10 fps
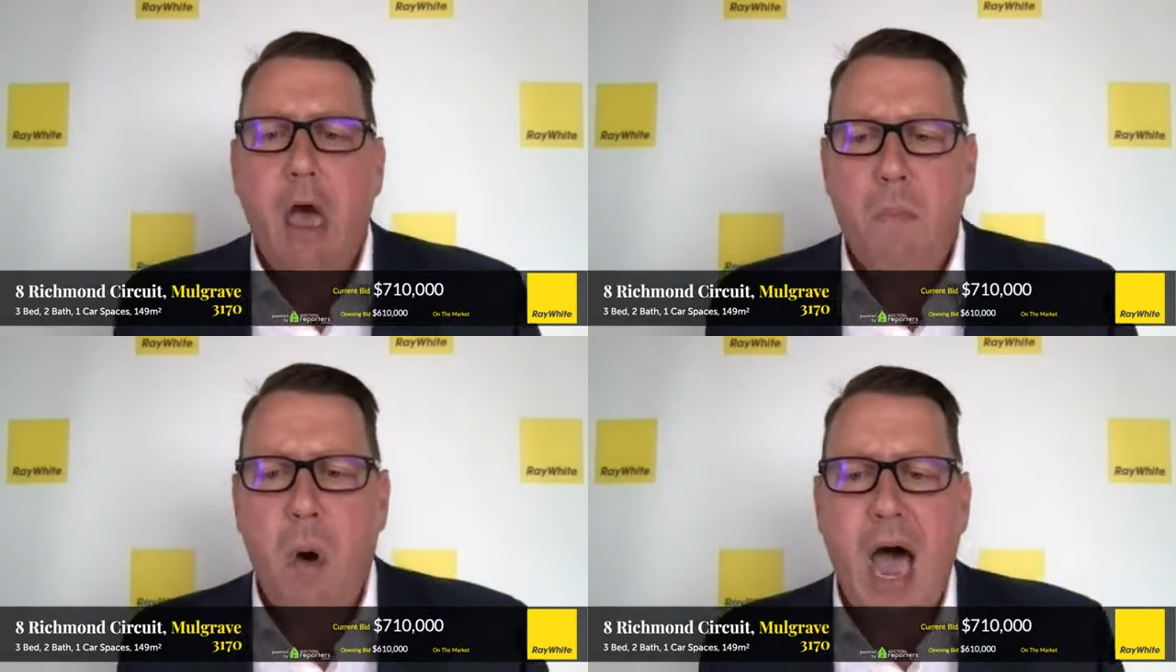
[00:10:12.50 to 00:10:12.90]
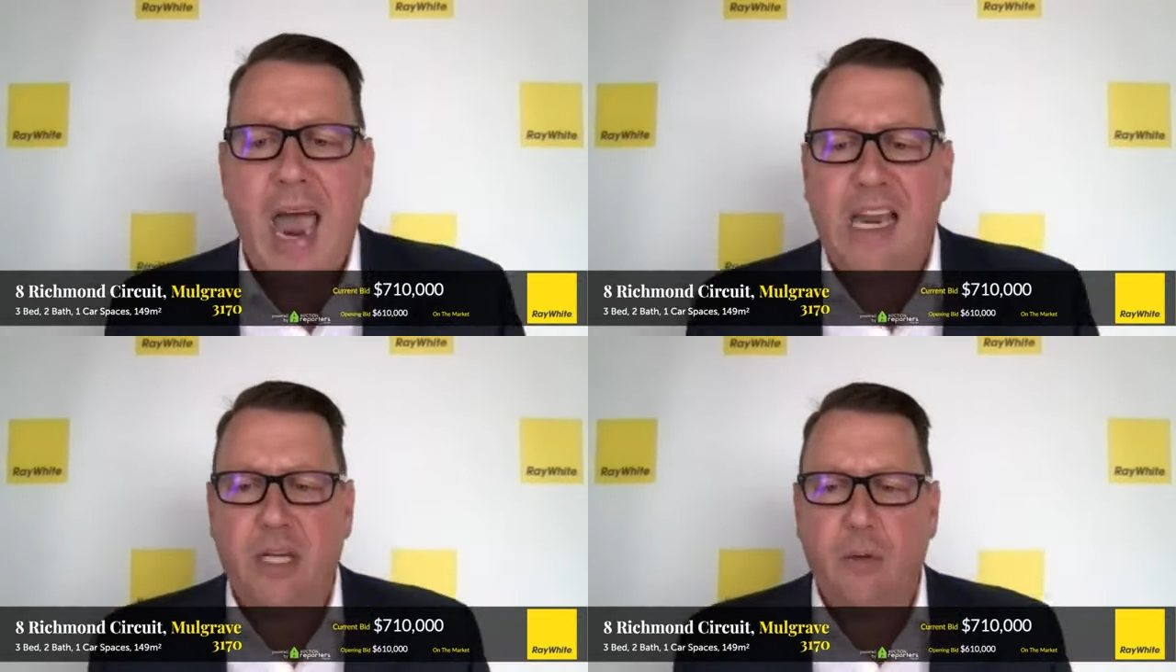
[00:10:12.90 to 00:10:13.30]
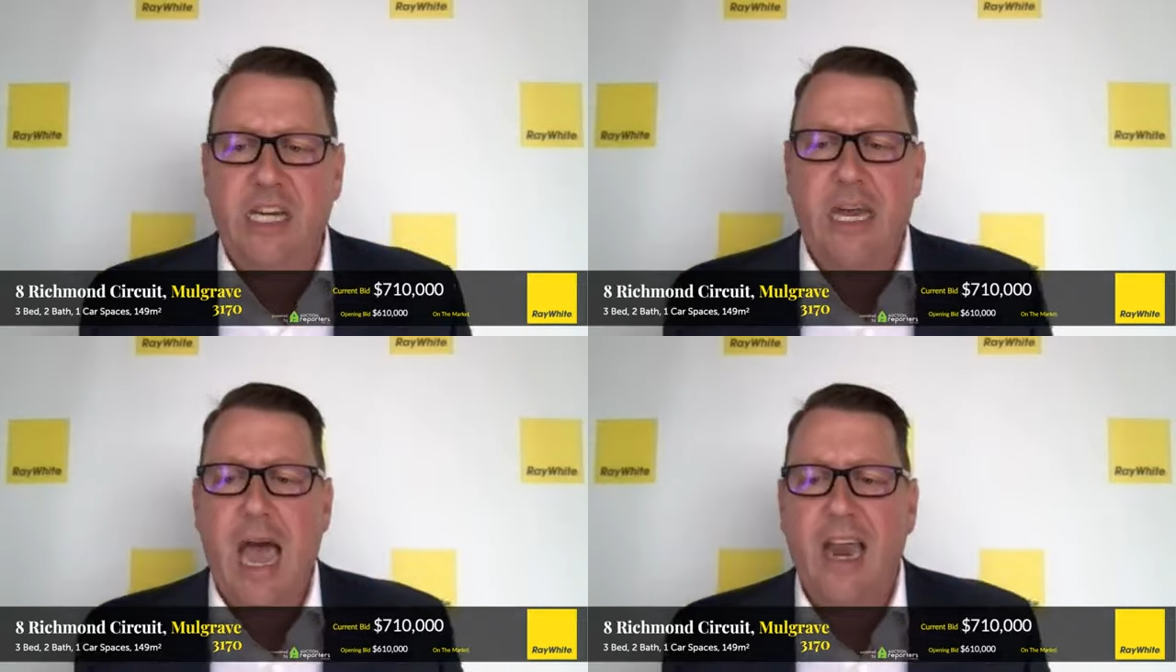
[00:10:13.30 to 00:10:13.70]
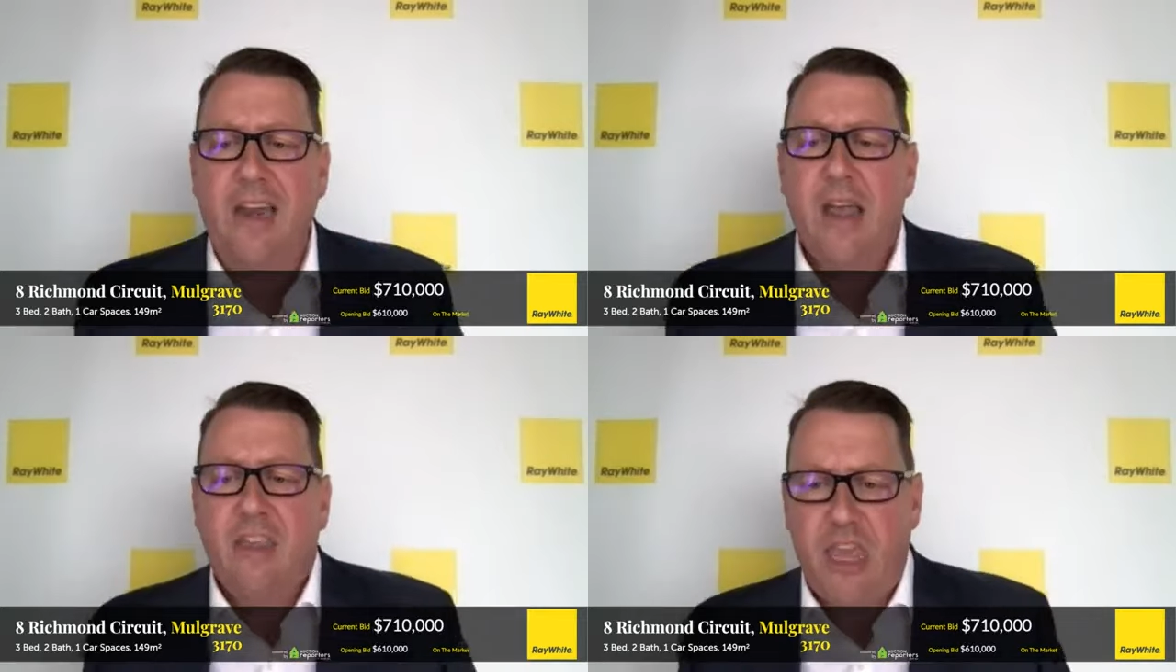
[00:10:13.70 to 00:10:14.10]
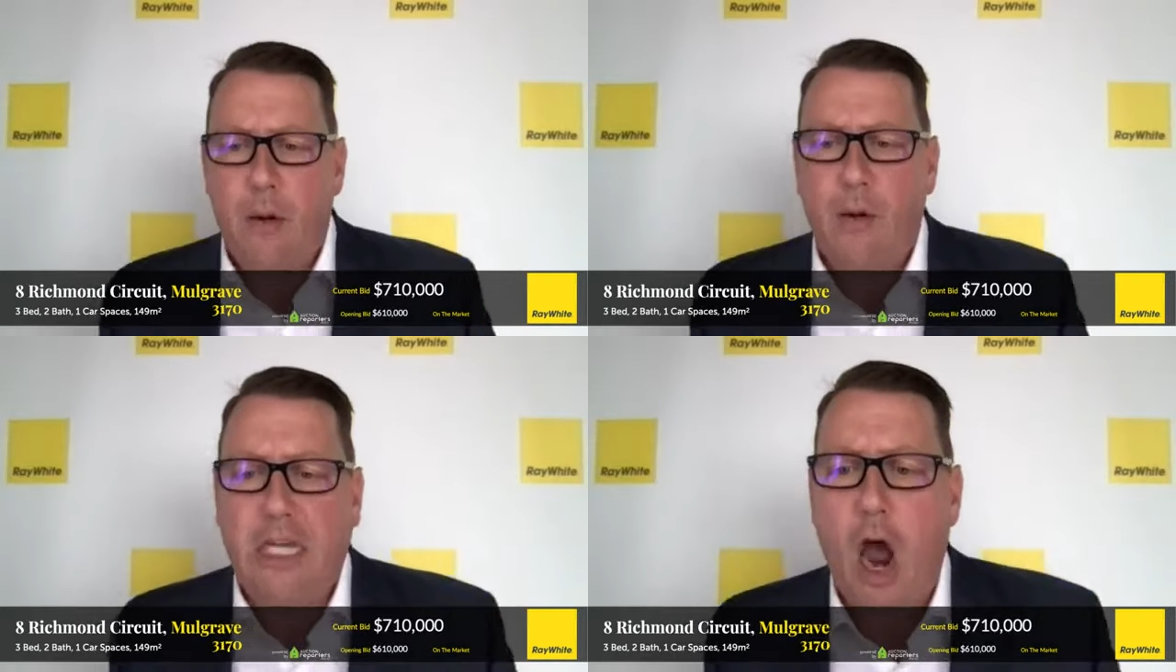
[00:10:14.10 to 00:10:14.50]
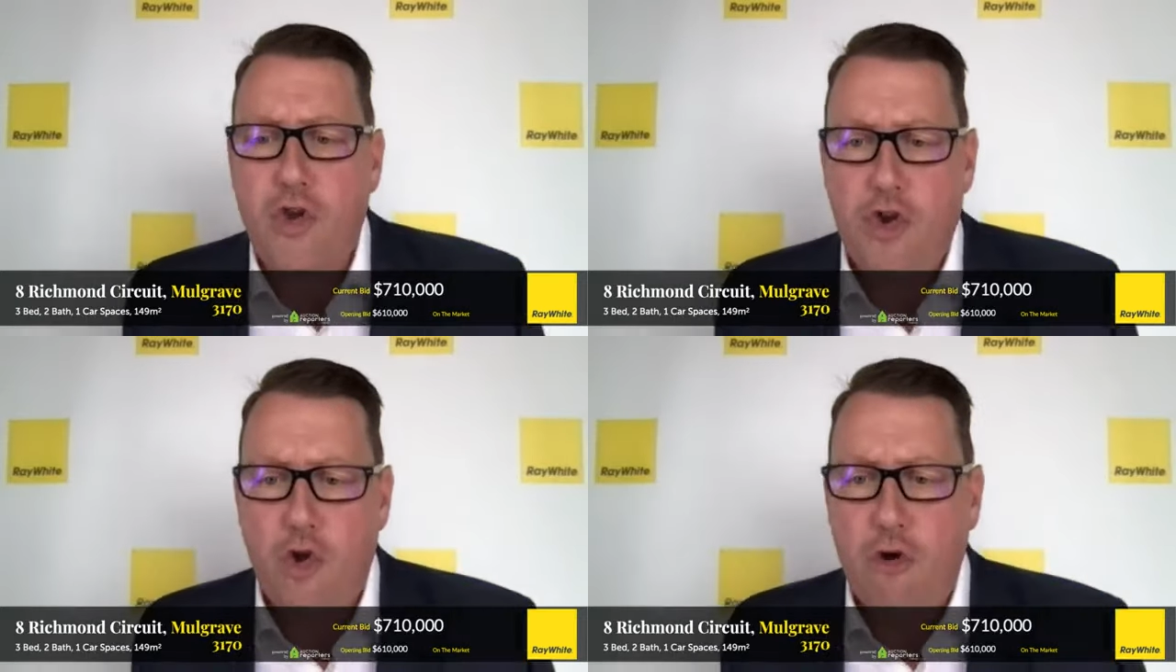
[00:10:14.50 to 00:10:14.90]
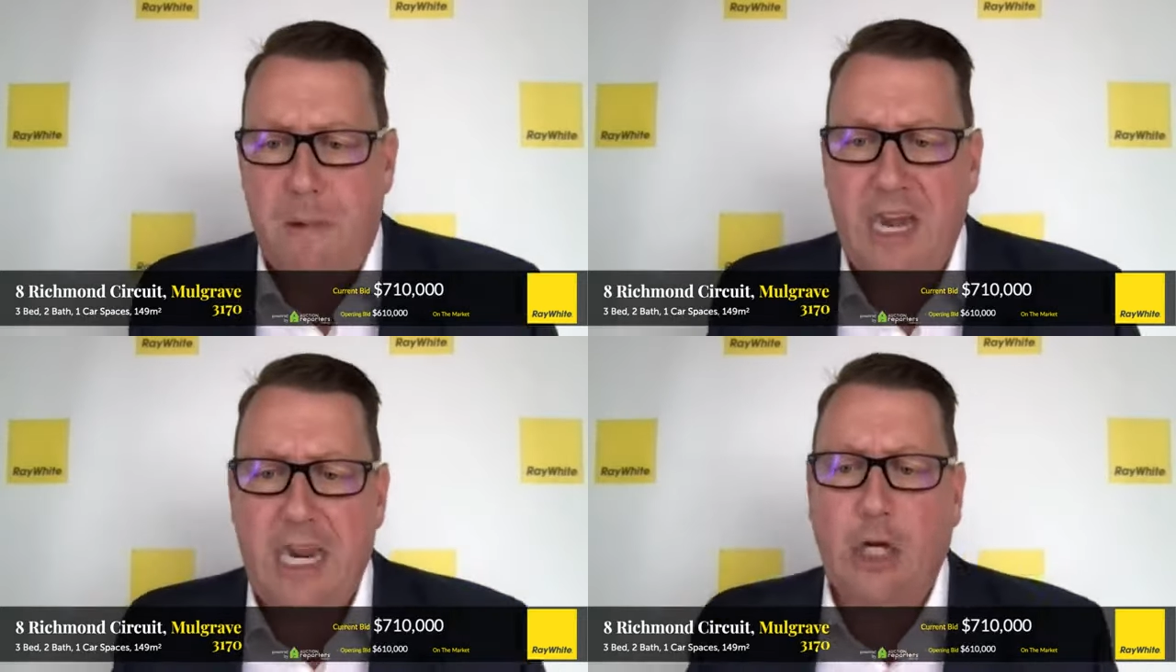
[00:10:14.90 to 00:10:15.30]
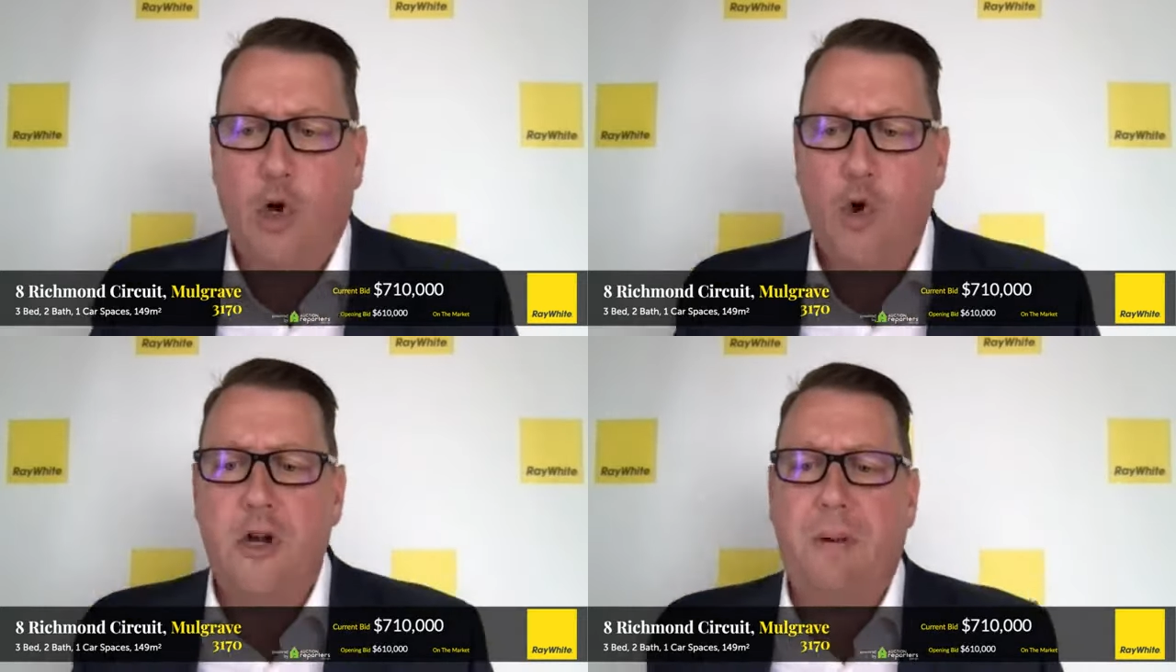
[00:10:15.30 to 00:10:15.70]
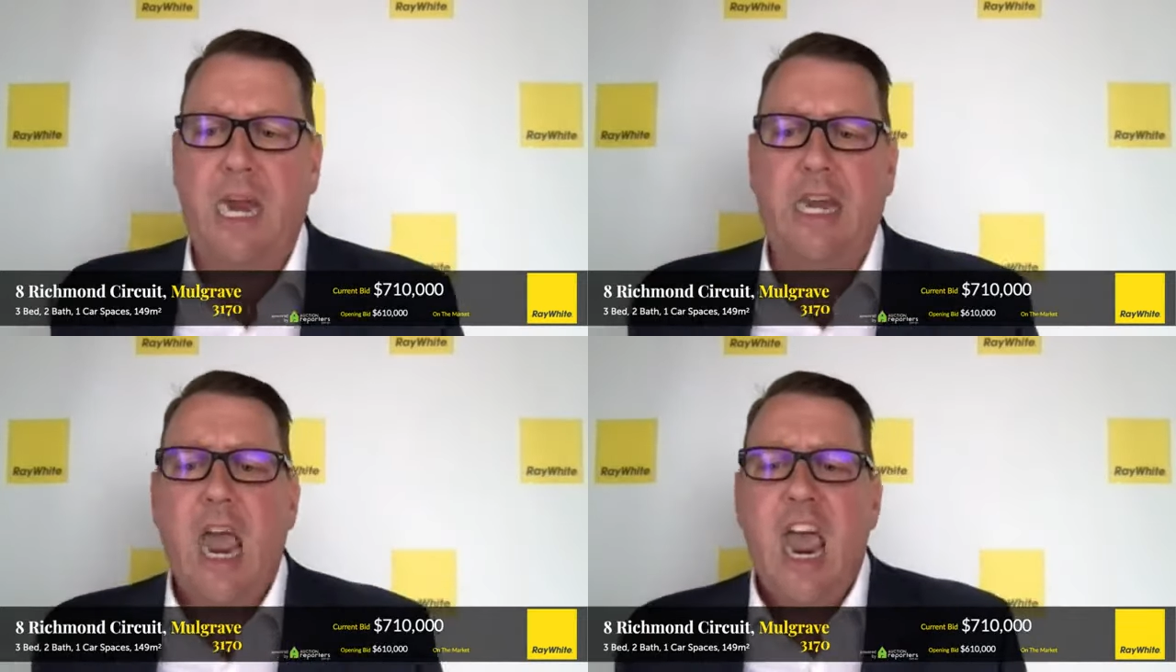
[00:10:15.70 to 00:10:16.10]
Buyers, are we done? There we go. New bidding, good bid.